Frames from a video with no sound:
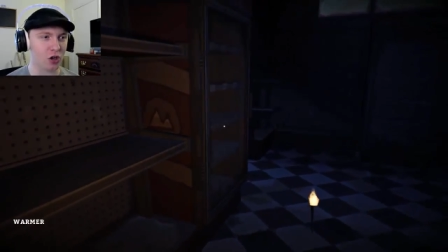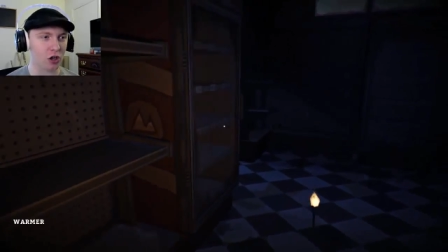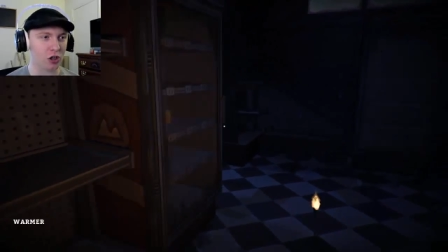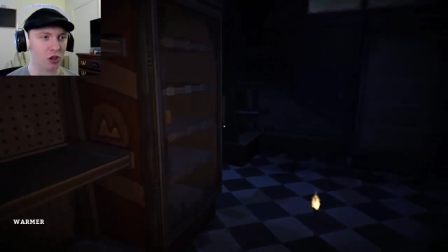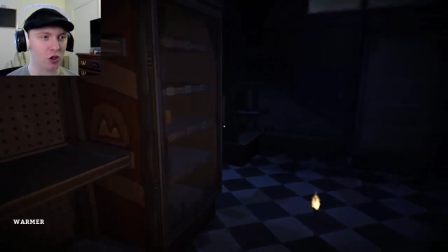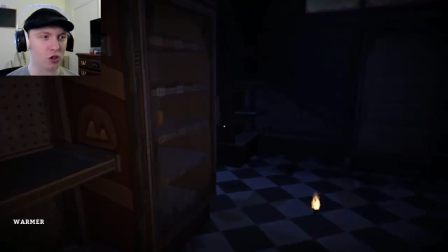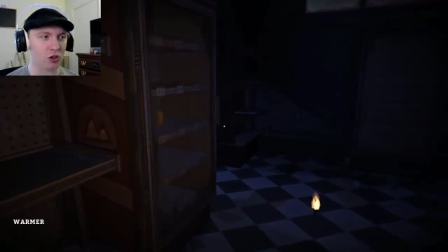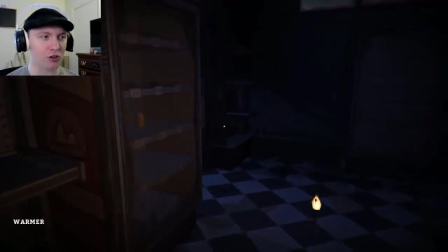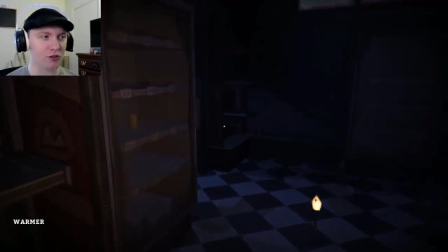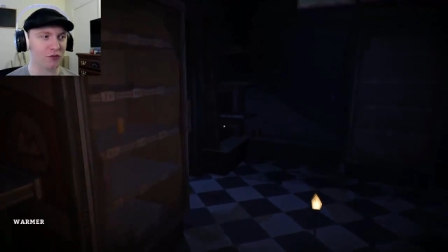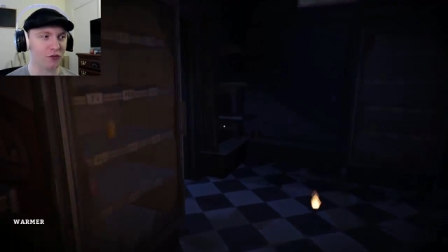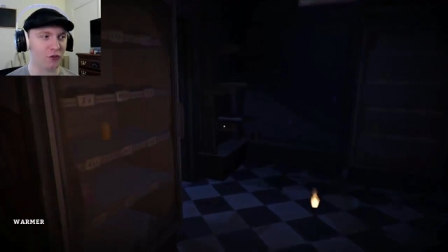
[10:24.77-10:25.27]
are
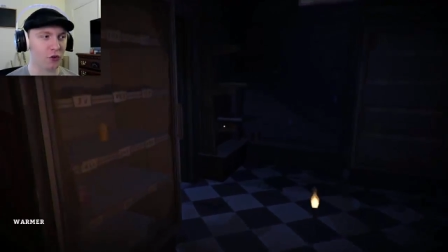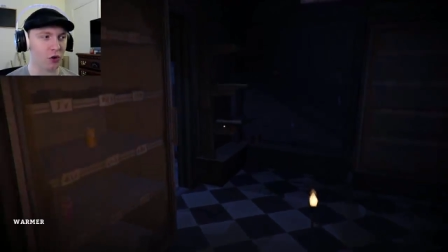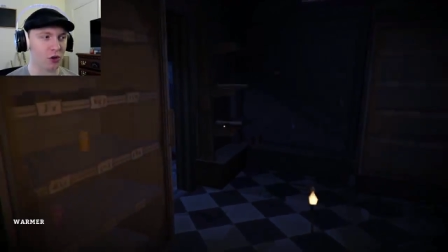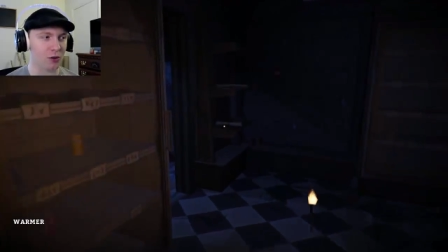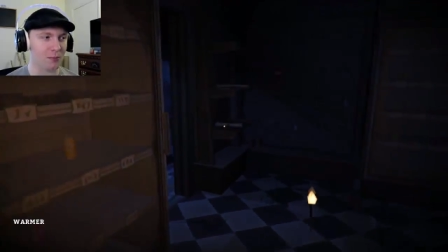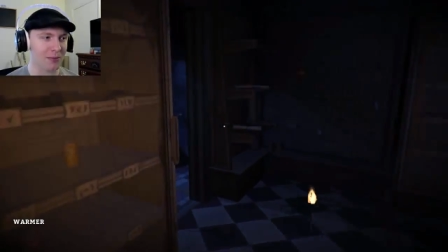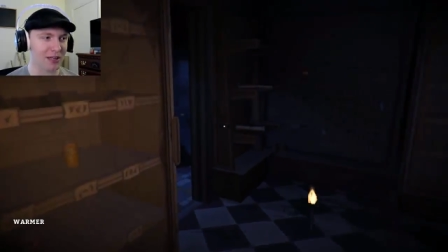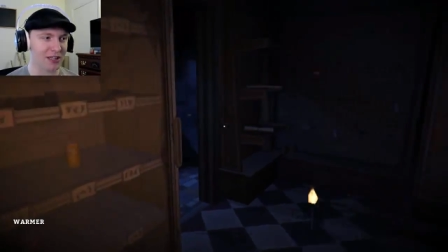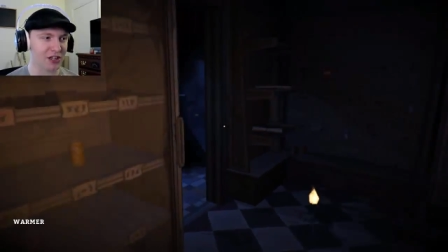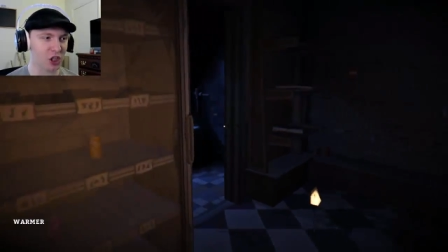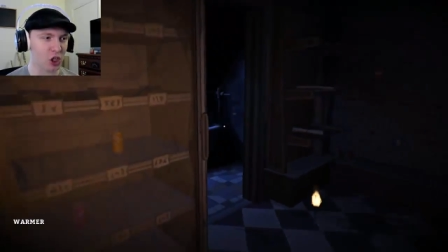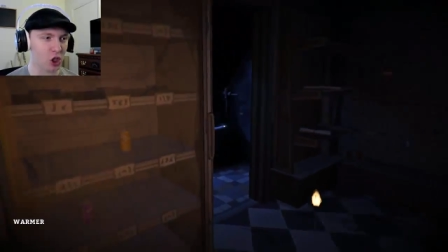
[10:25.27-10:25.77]
good for
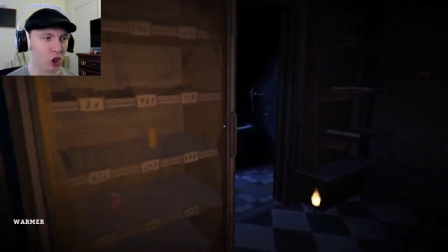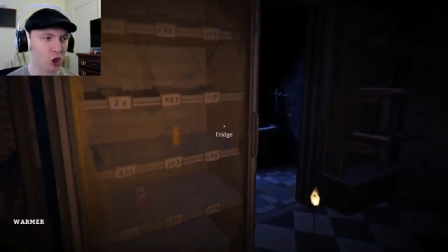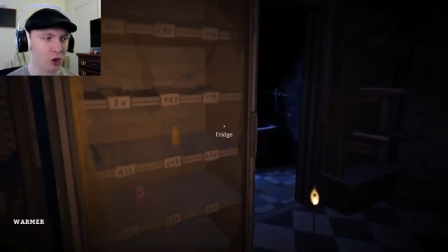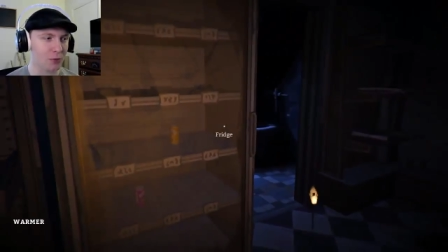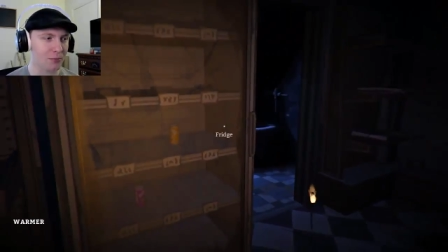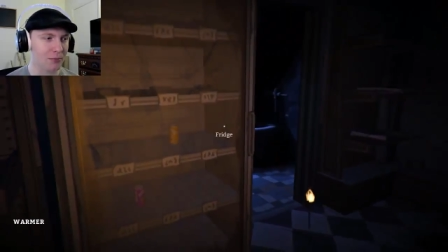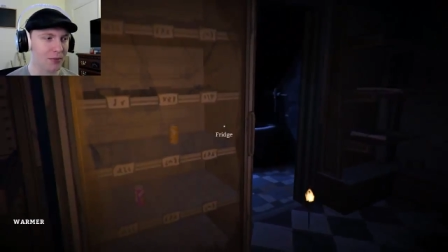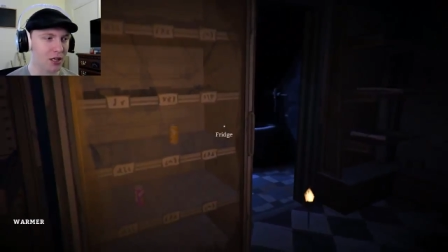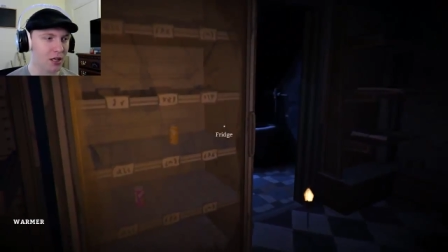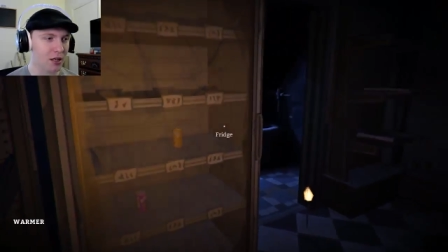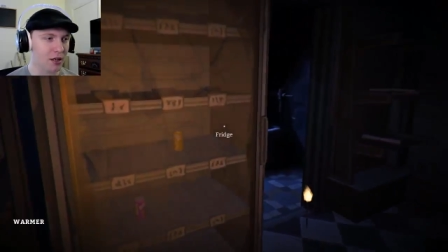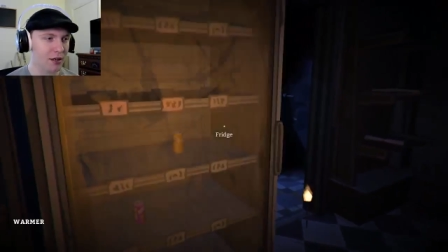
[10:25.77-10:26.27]
my
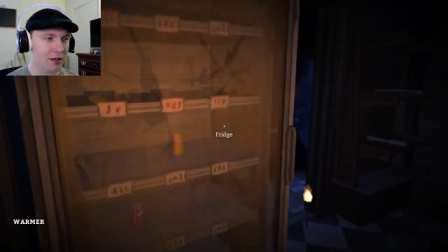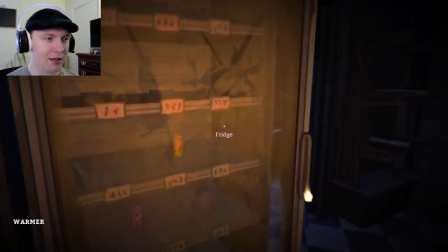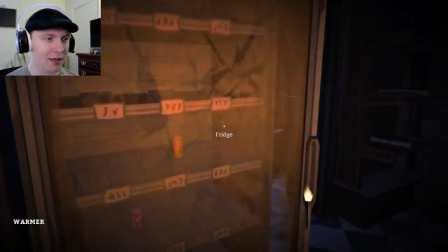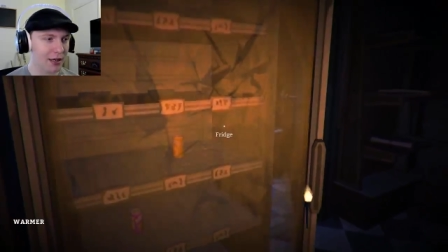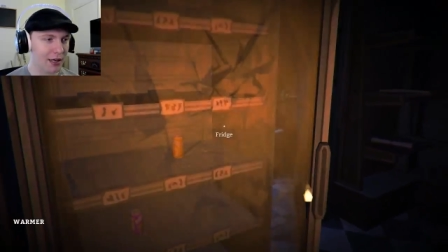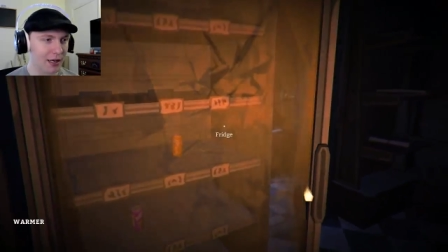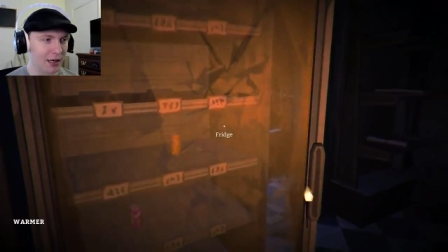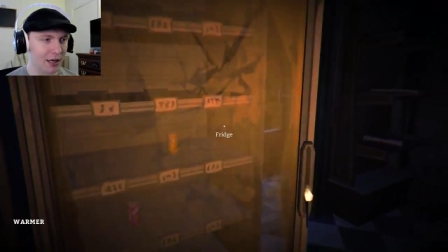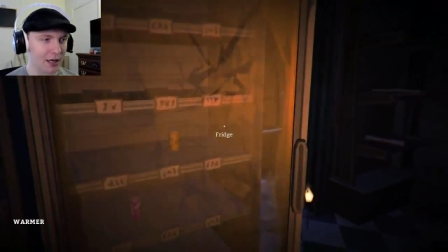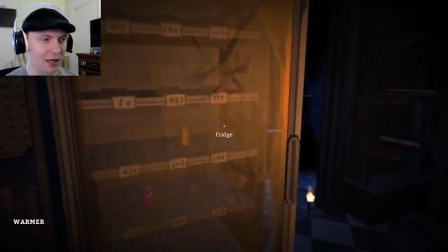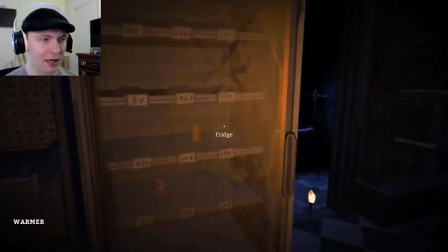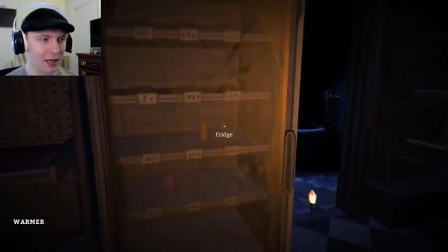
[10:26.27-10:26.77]
tongue.
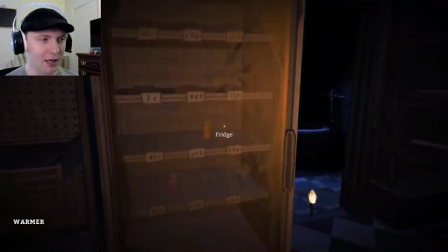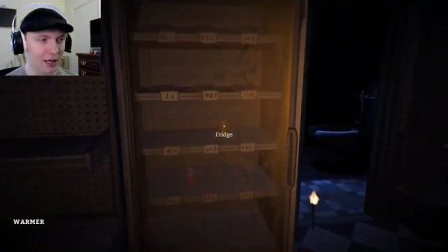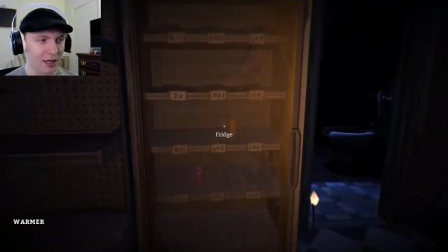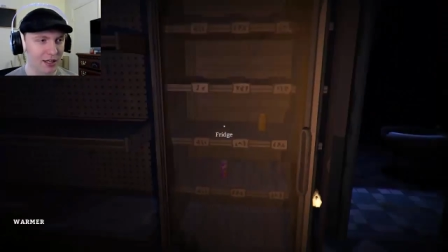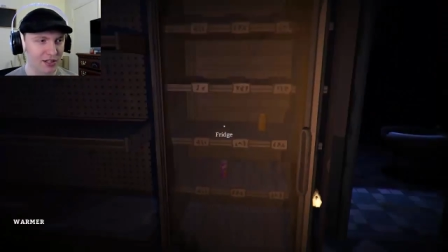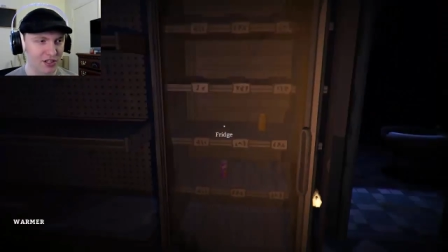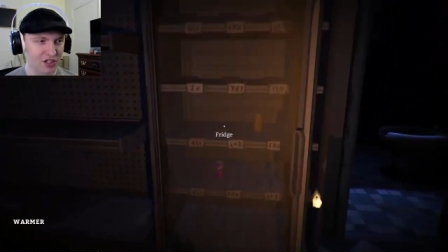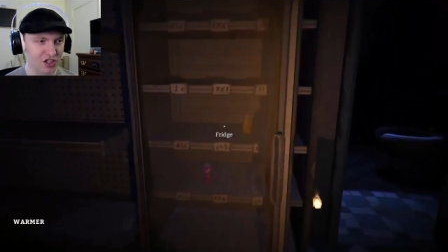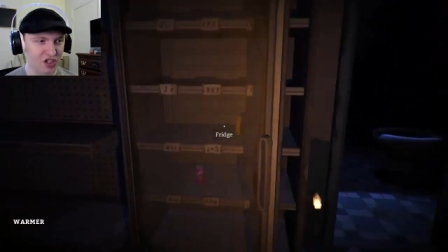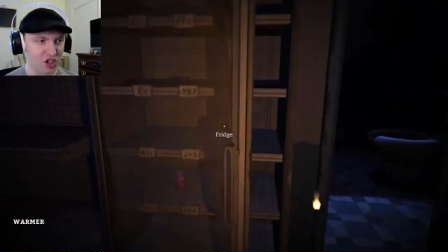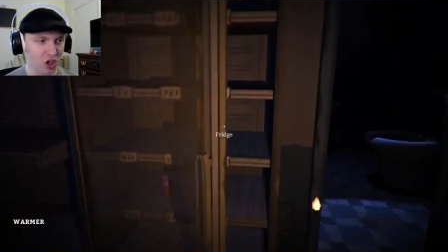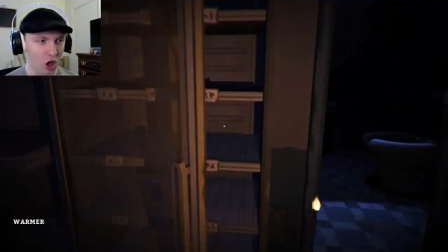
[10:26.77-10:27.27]
Uh,
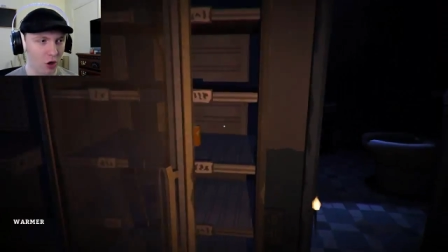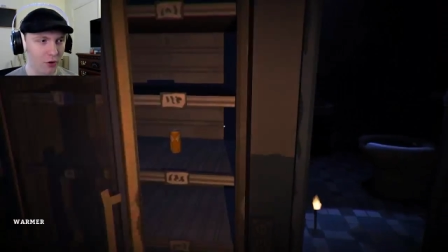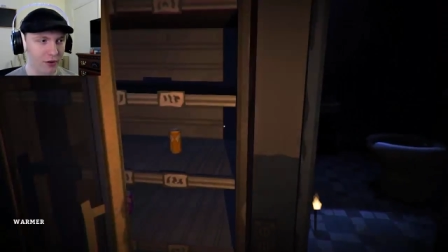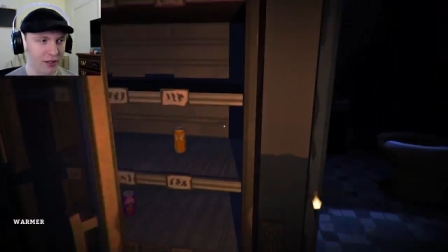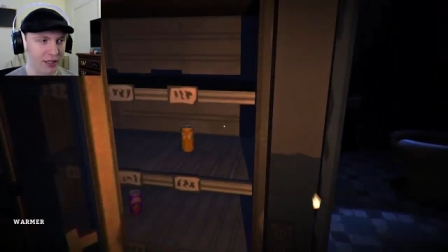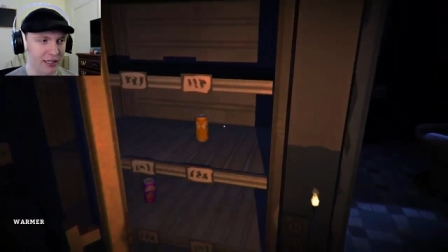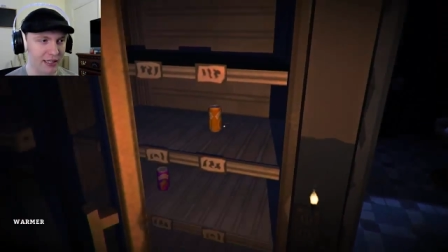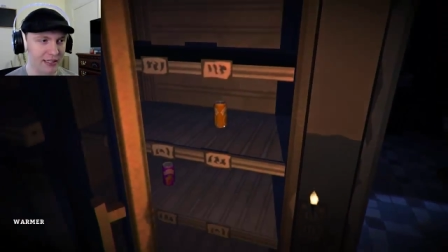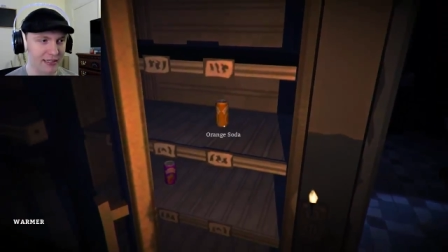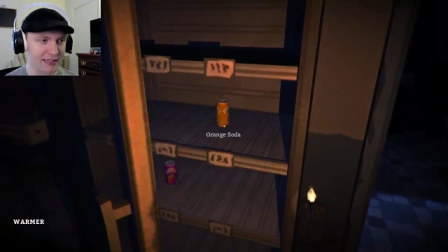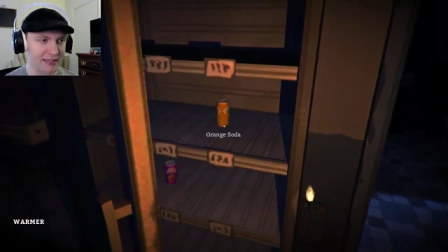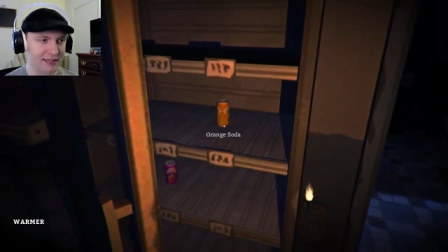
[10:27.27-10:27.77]

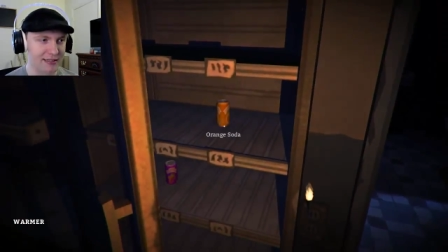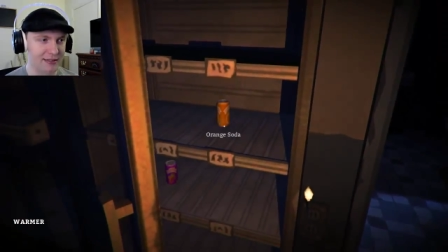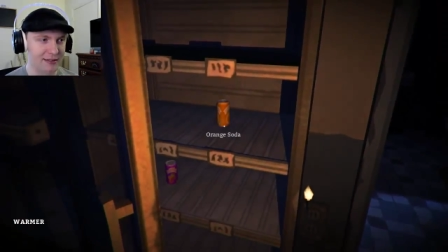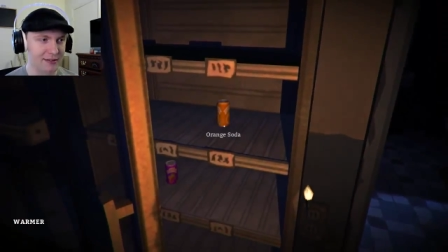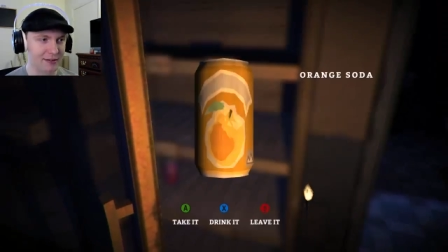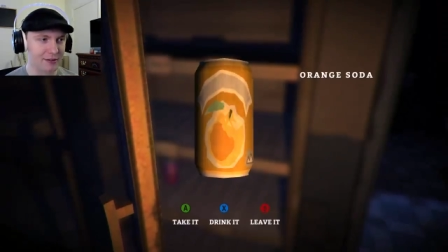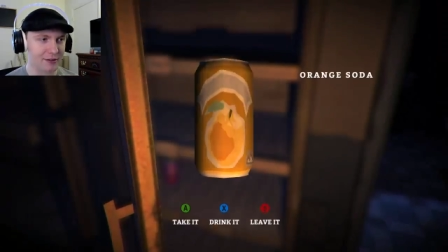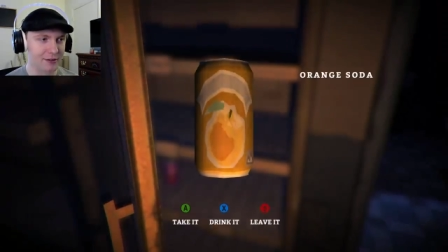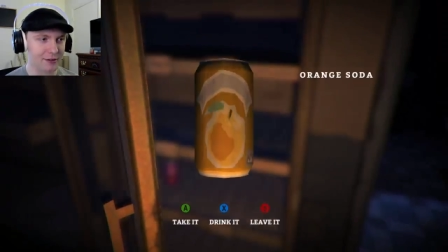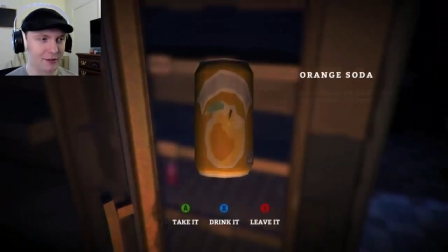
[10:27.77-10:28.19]
sodas.